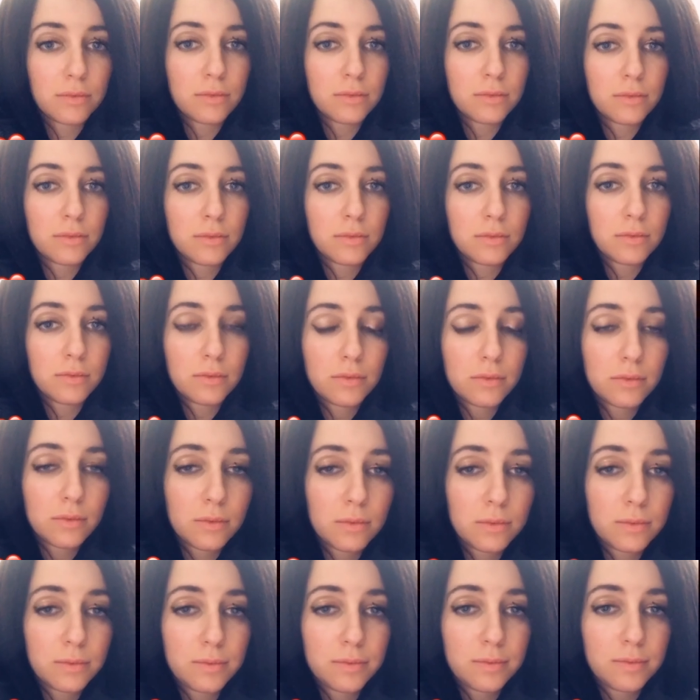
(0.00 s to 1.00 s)

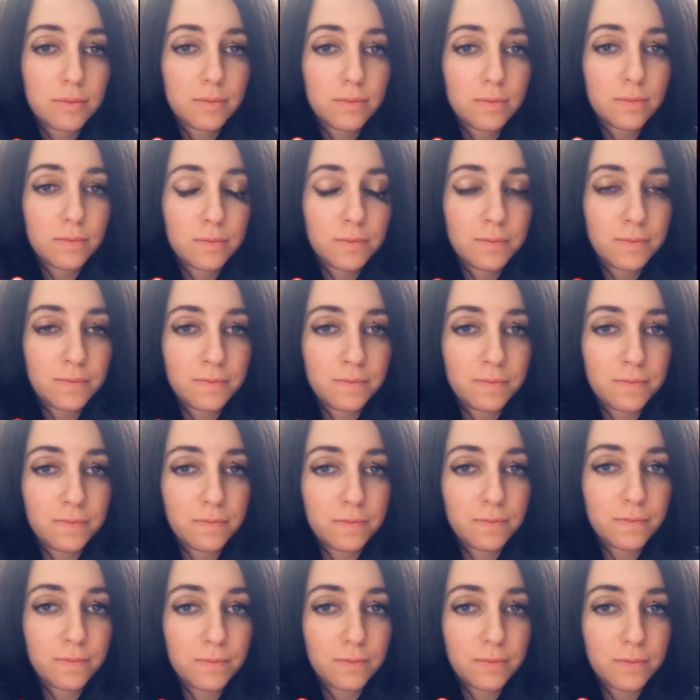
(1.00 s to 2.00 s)

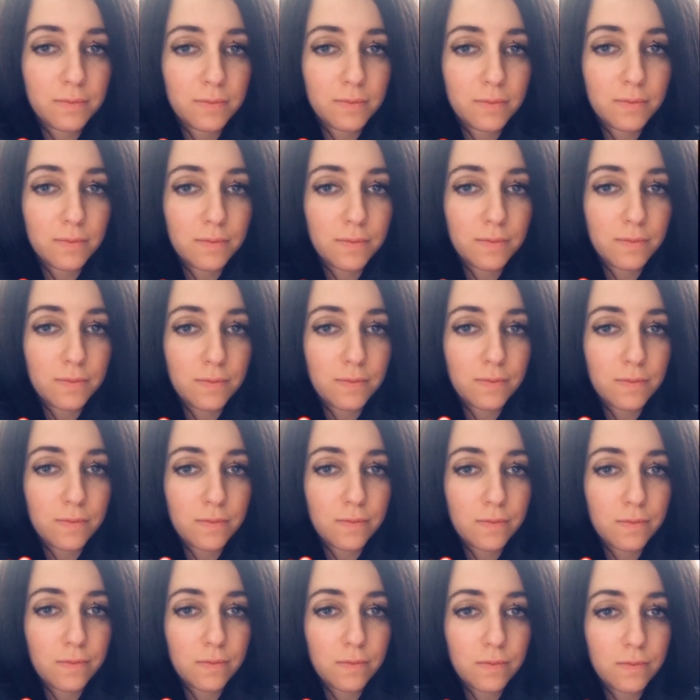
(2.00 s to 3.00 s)

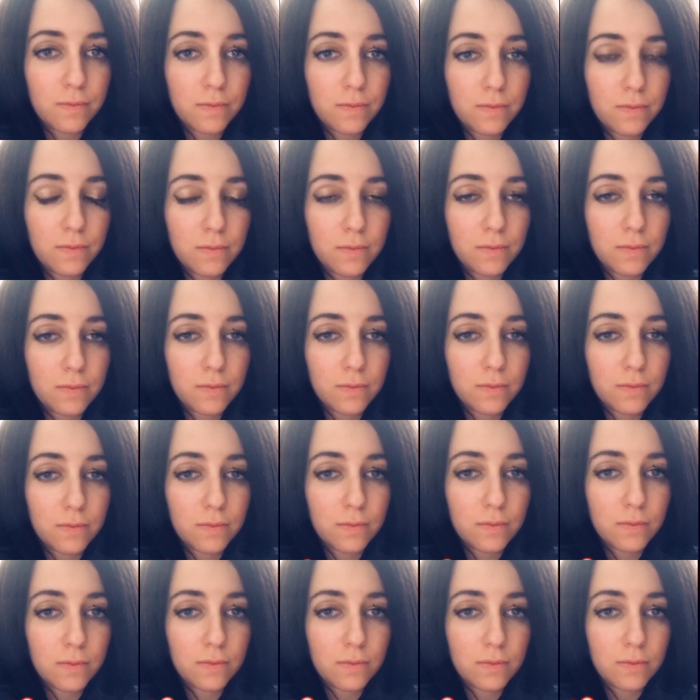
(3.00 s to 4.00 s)

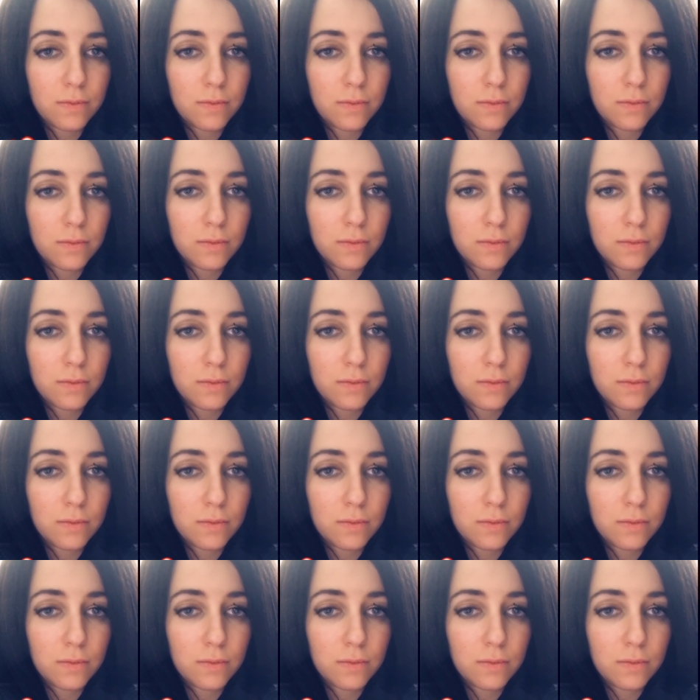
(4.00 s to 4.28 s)
No one is speaking in this clip.